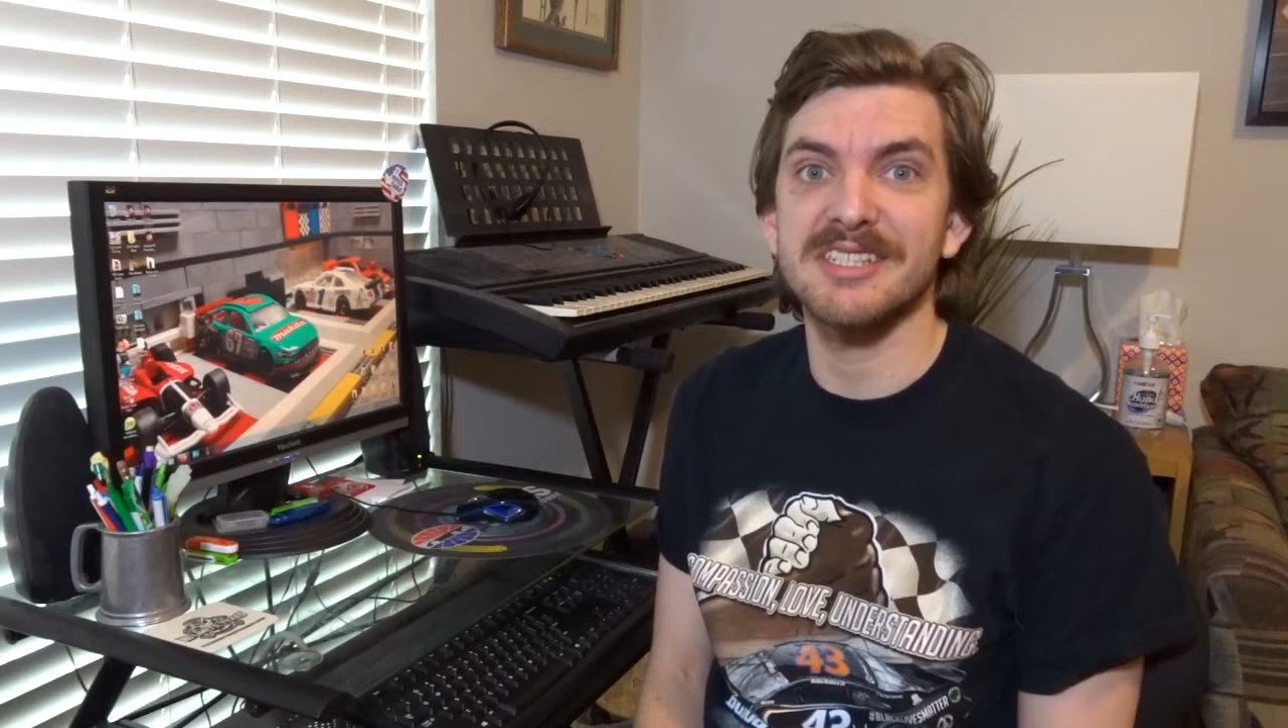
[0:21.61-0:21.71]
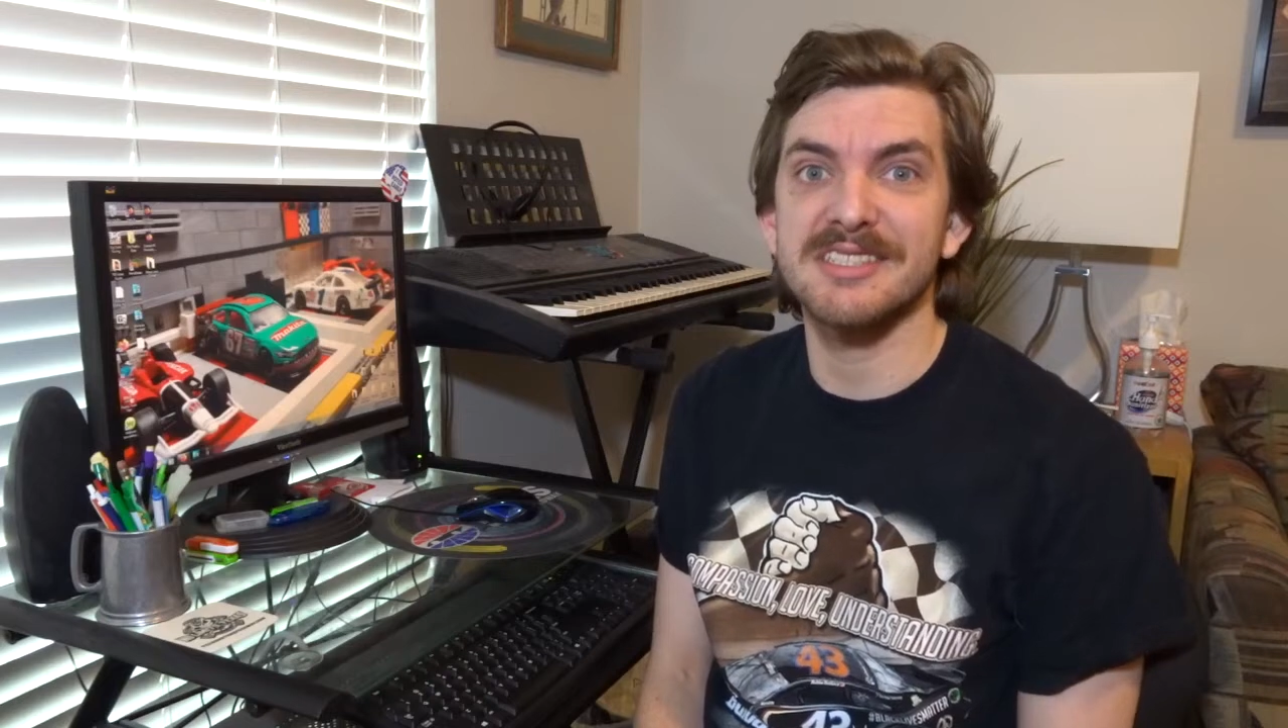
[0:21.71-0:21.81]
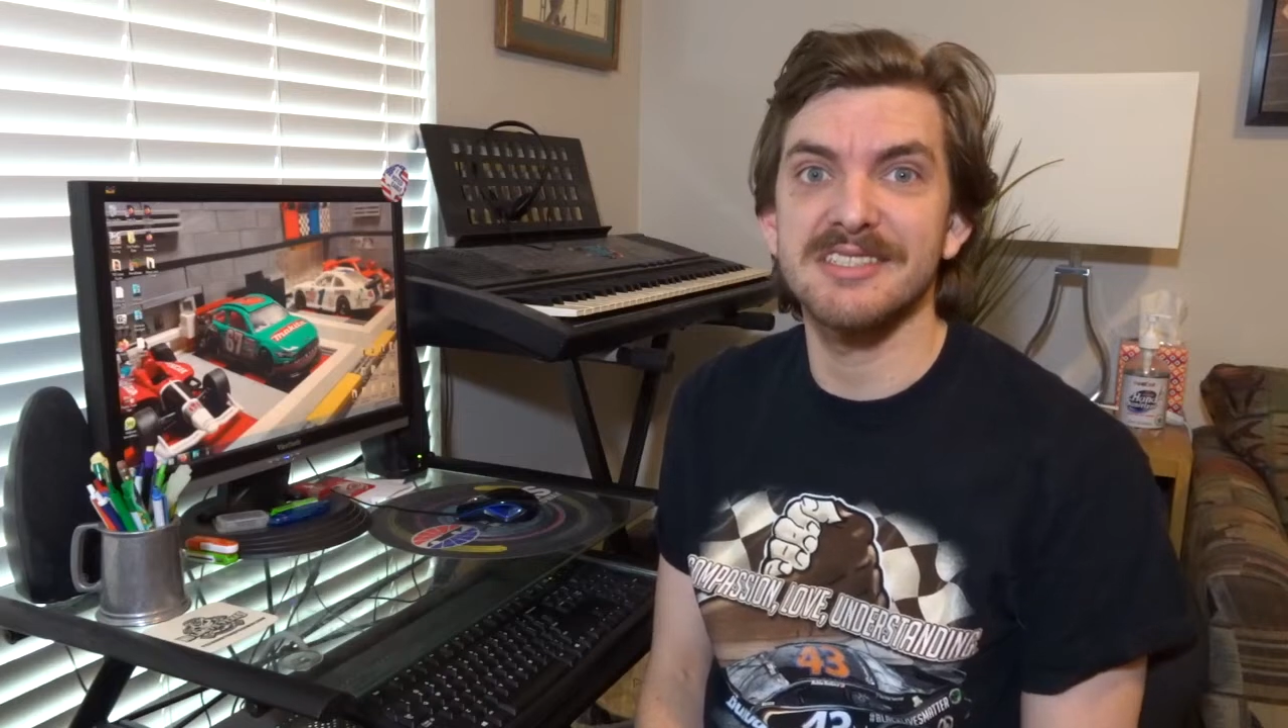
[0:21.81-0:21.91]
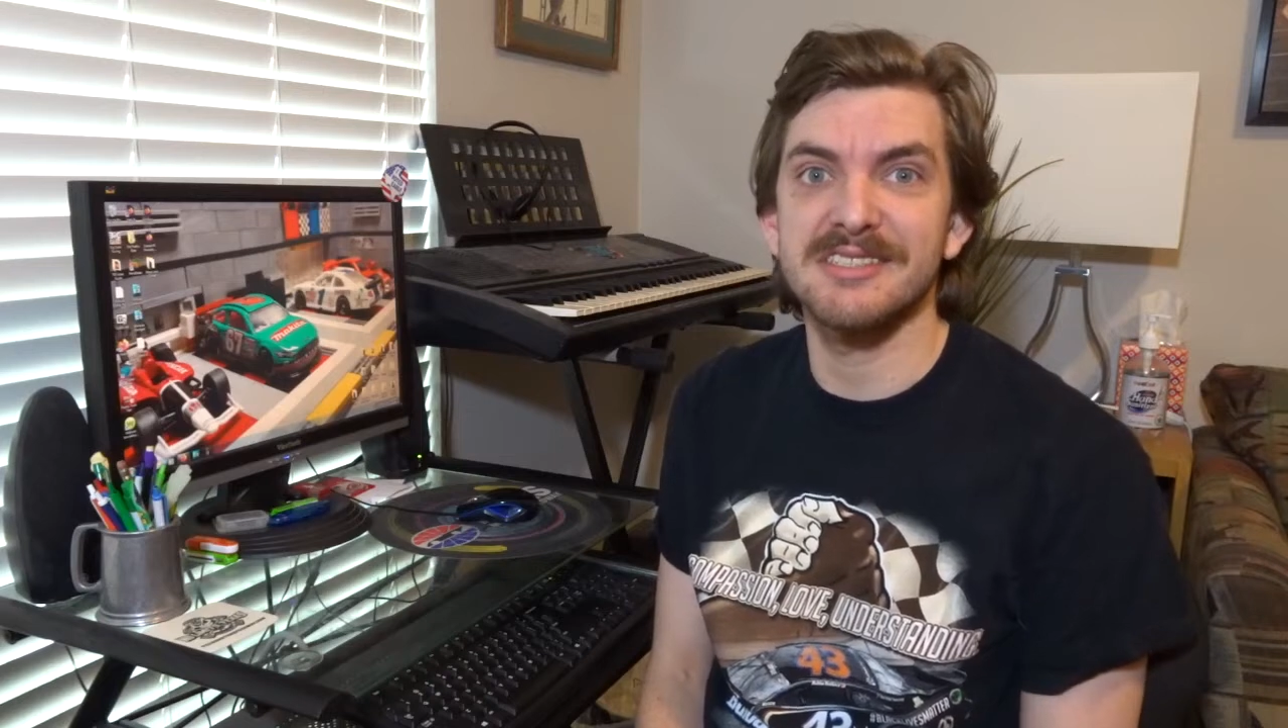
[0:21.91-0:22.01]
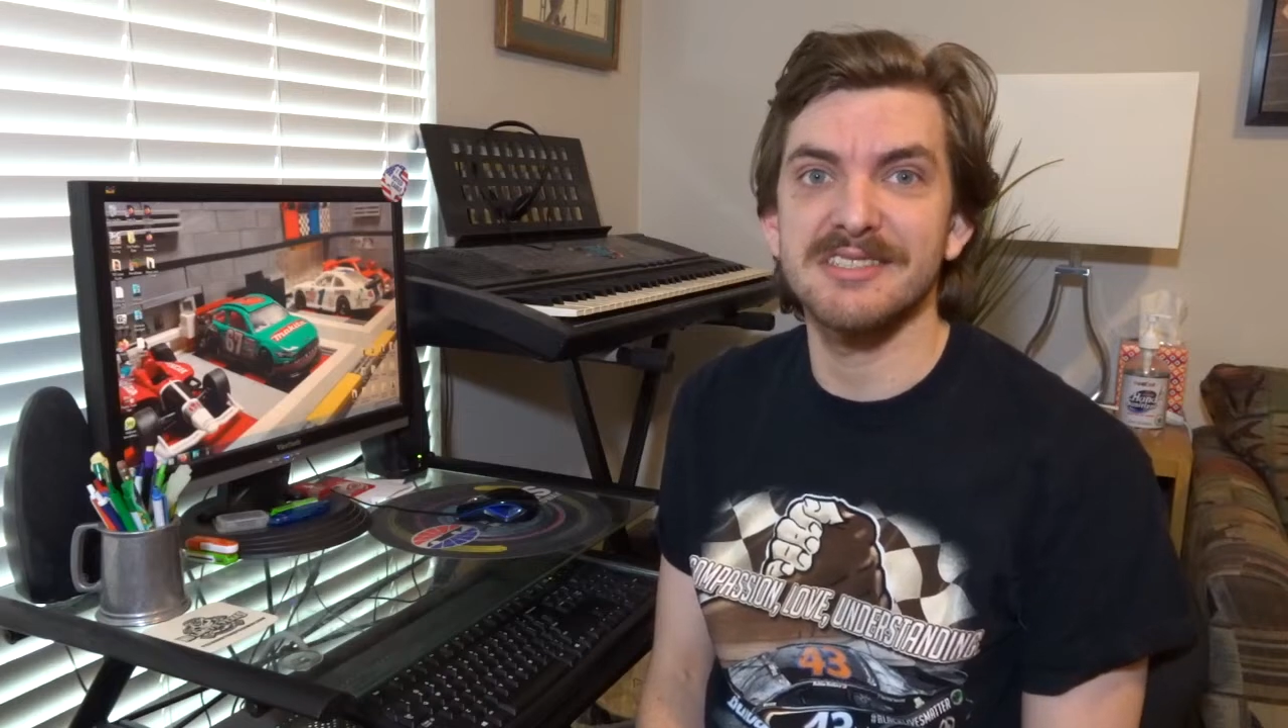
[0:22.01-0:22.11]

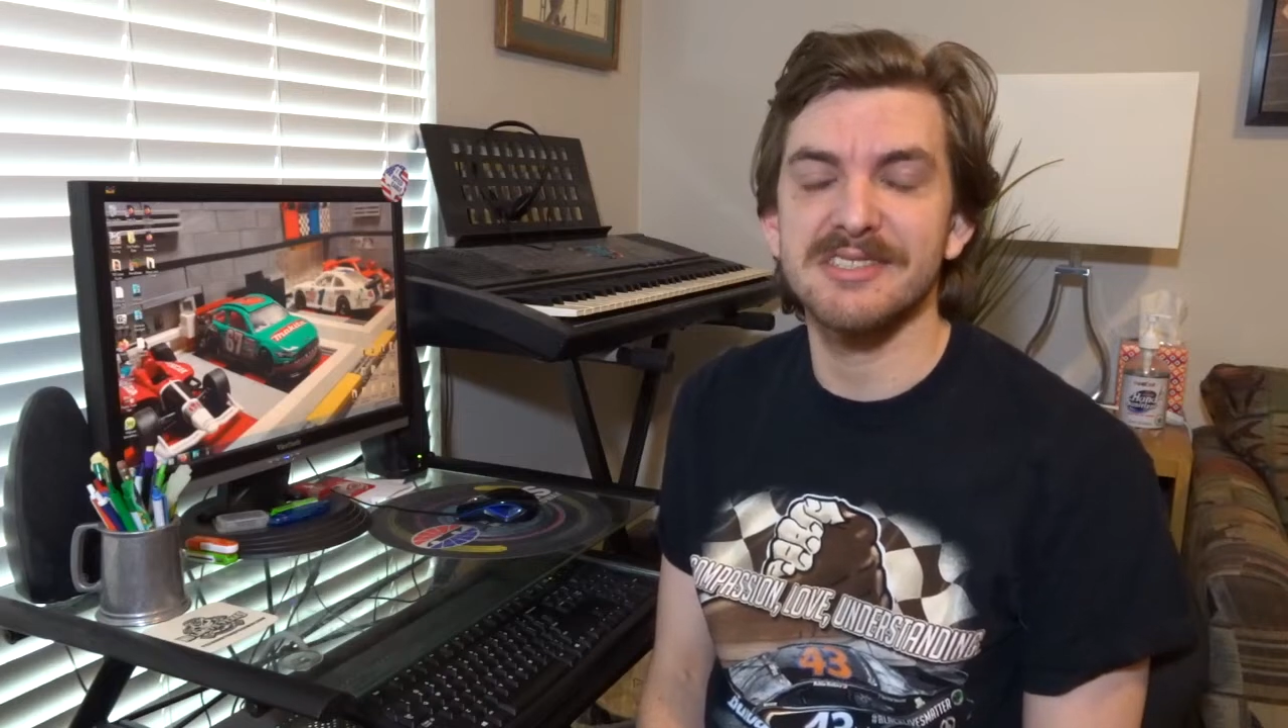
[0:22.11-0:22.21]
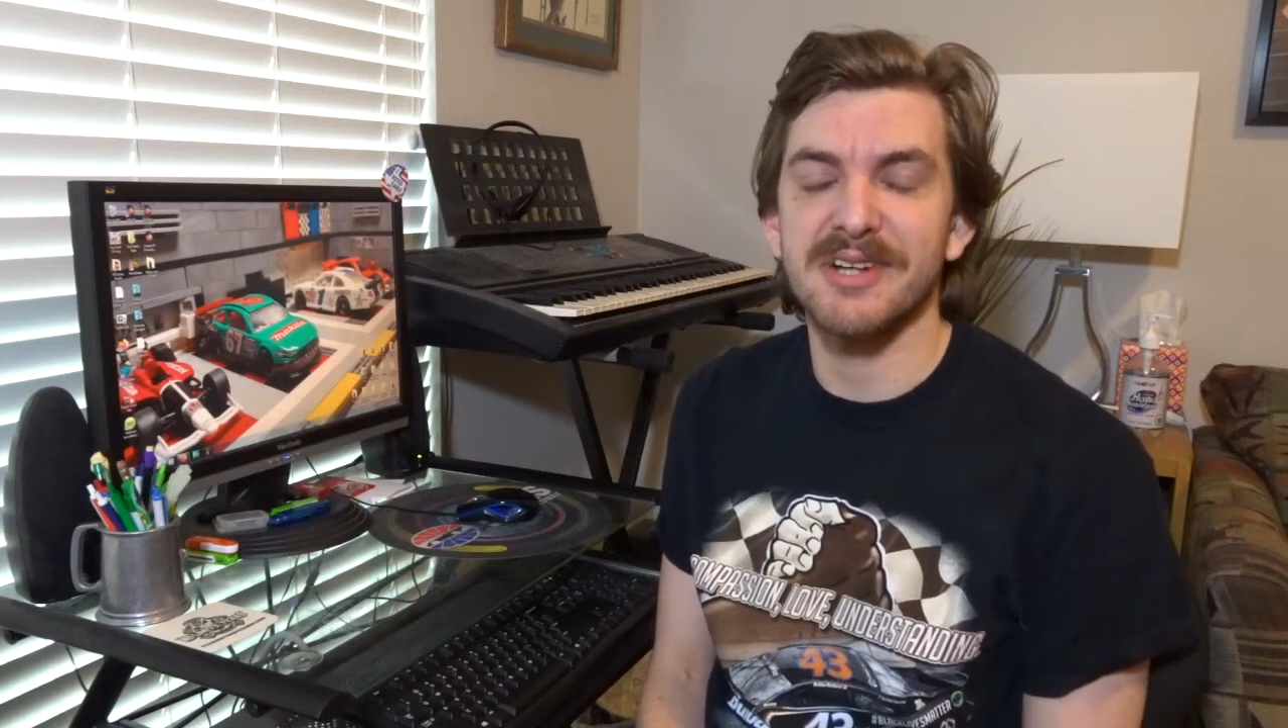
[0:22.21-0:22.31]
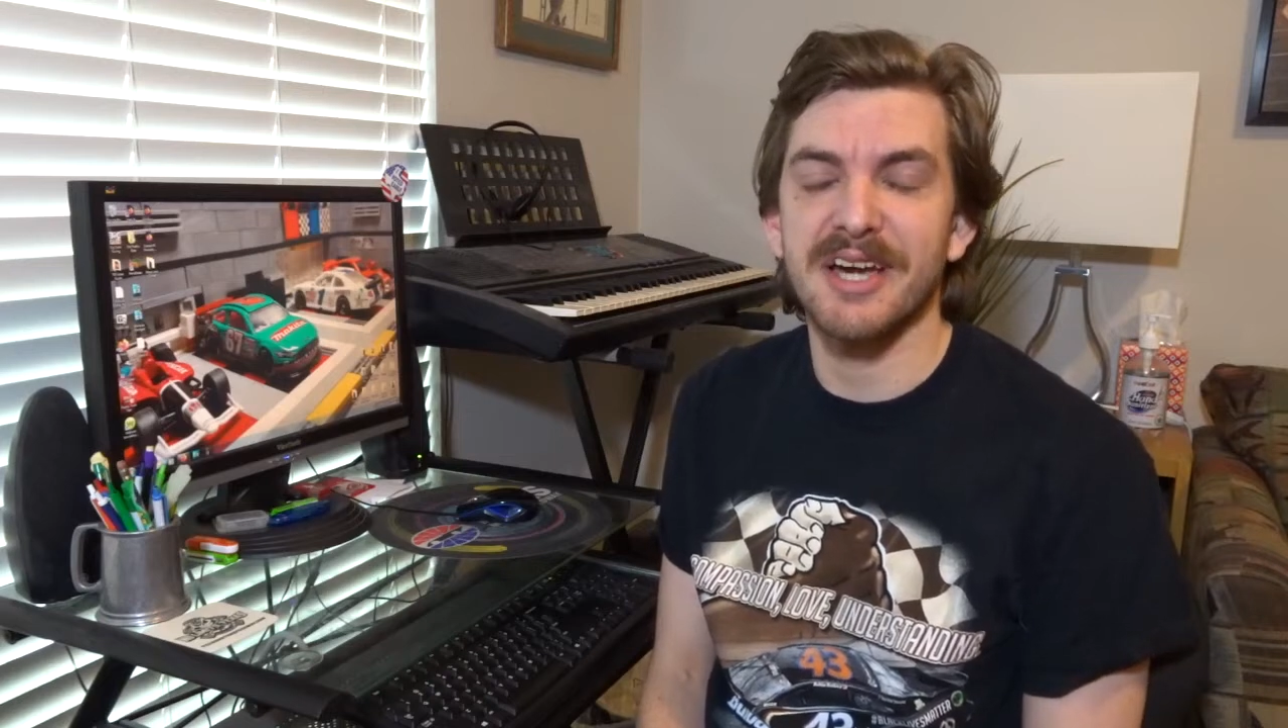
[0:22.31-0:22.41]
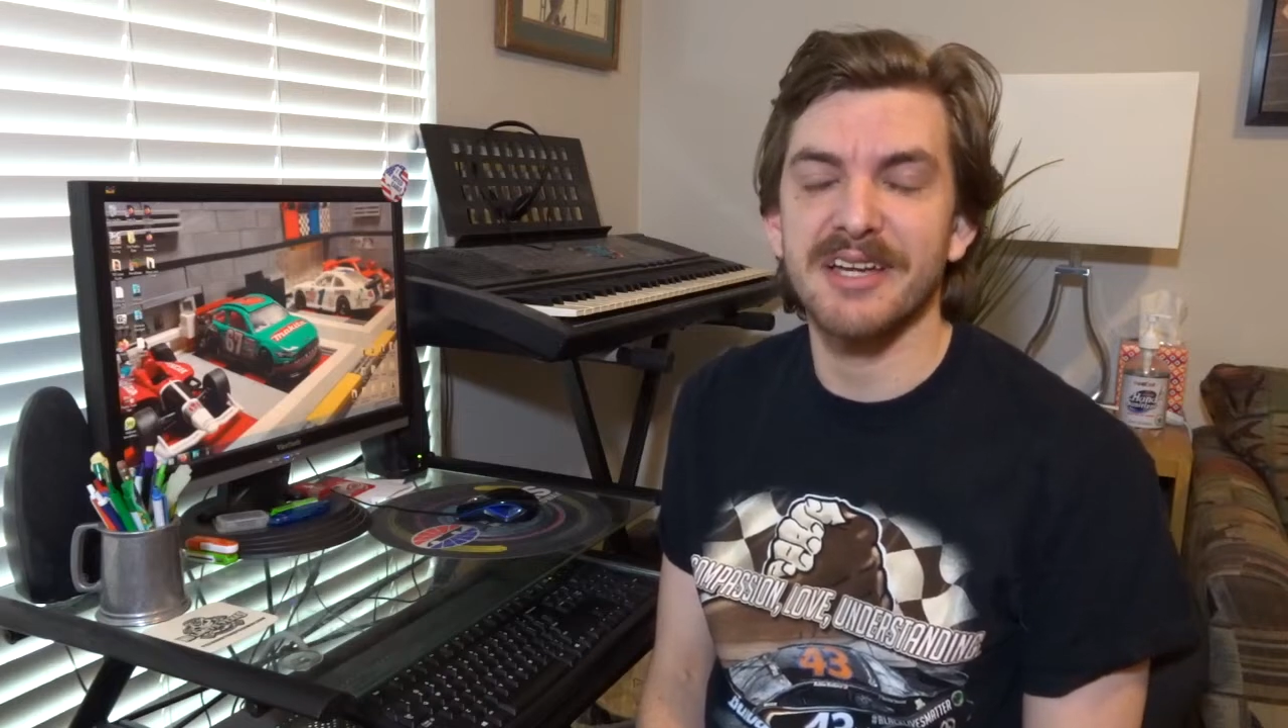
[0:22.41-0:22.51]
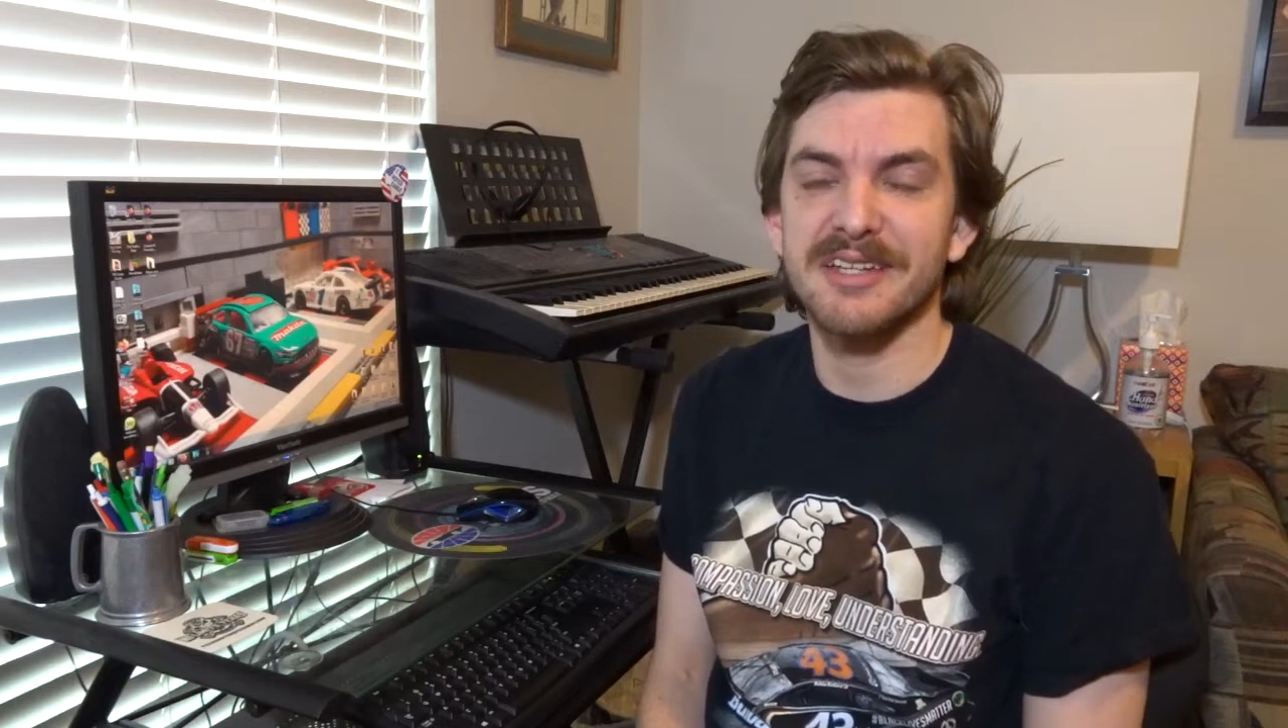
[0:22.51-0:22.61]
season's track,